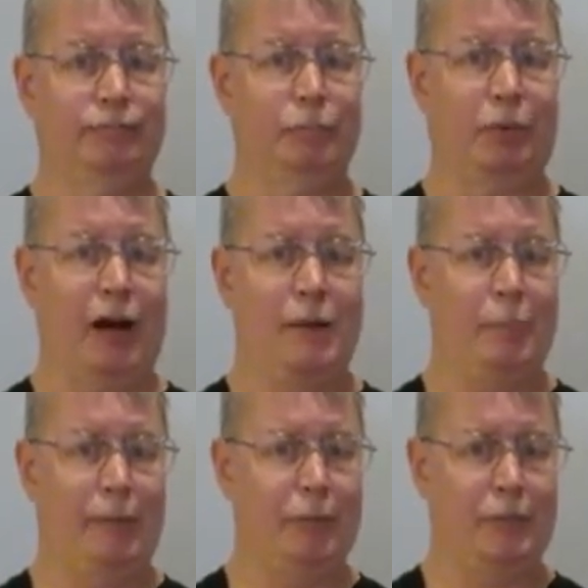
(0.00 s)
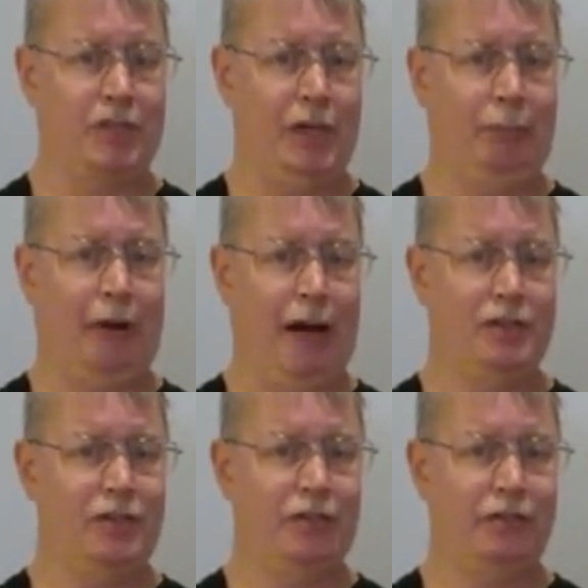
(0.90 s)
paper mache
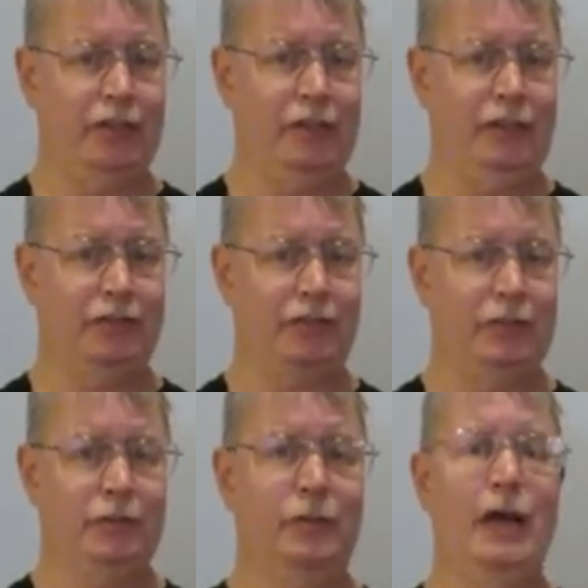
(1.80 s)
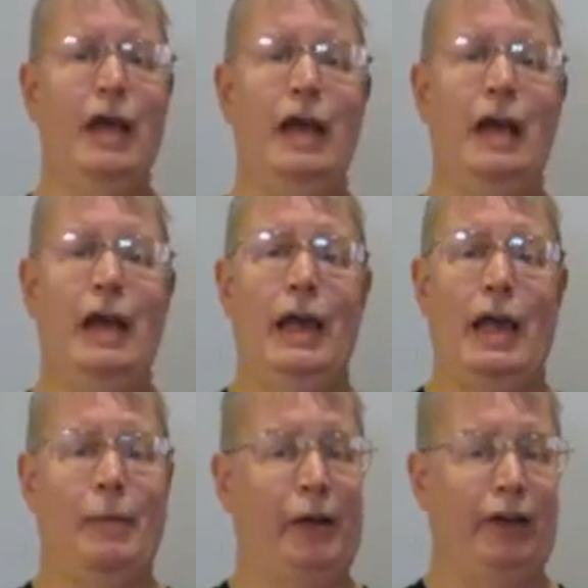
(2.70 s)
projects they did at school.
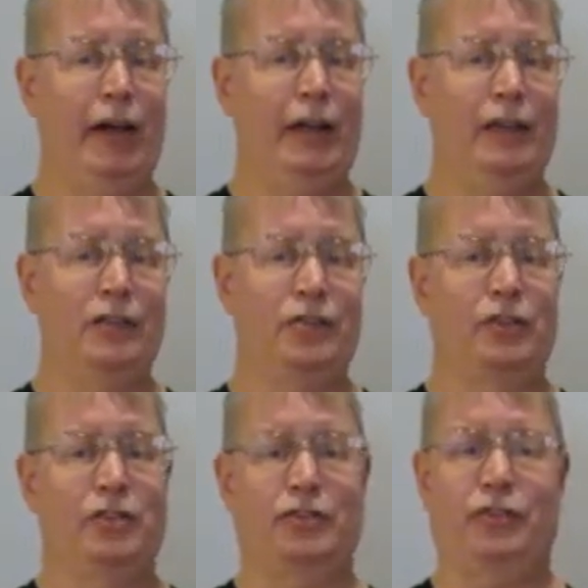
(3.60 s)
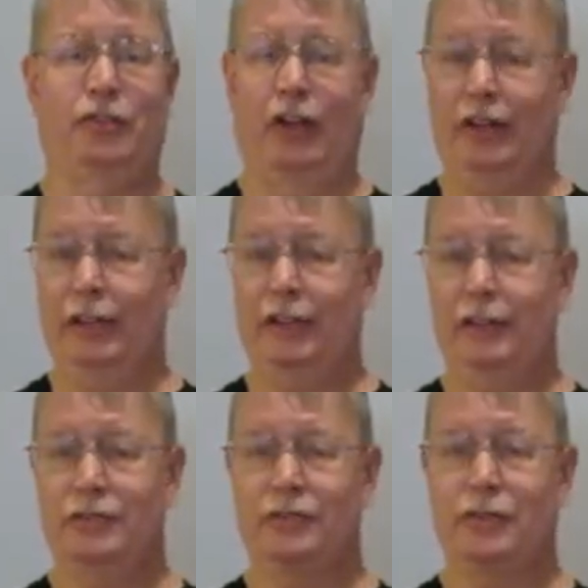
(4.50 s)
And my grandkids are just starting
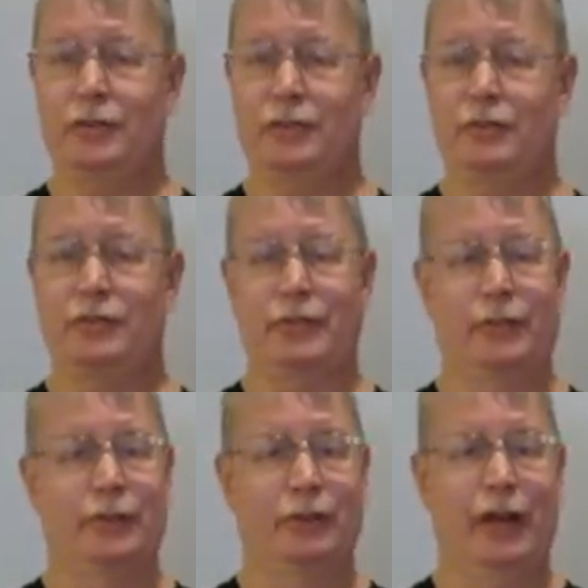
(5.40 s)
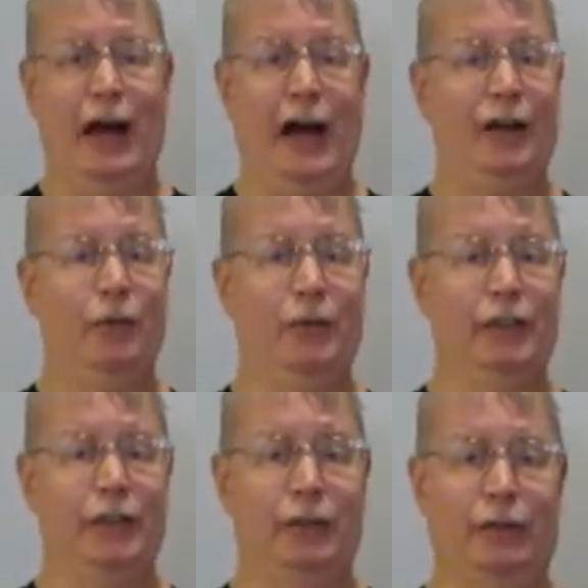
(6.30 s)
school, so I don't really
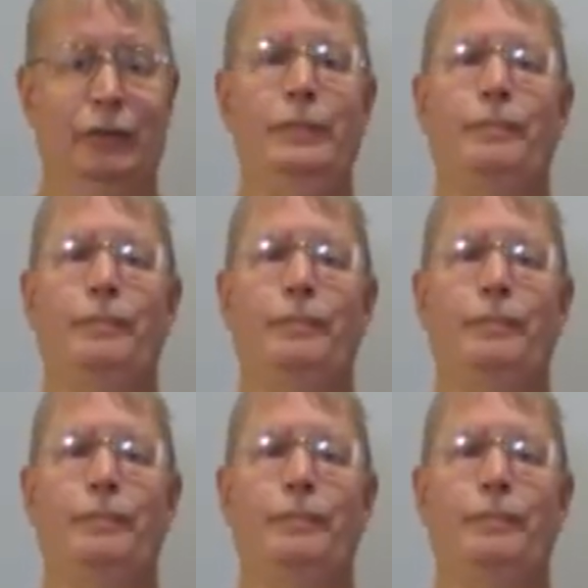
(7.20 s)
know.